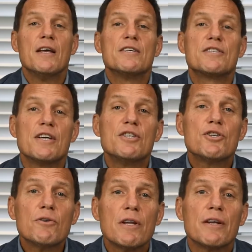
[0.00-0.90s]
Send
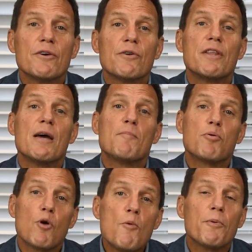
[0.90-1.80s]
your lender the
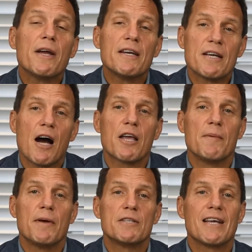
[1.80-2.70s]
appropriate
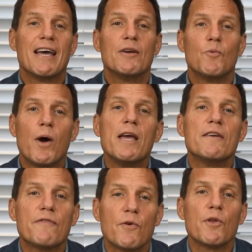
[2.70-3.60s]
documents and
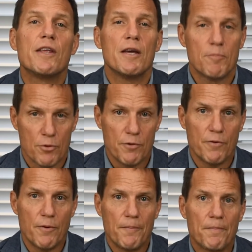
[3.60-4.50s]
wait for the
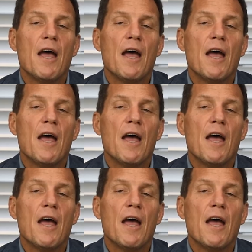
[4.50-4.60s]
approval.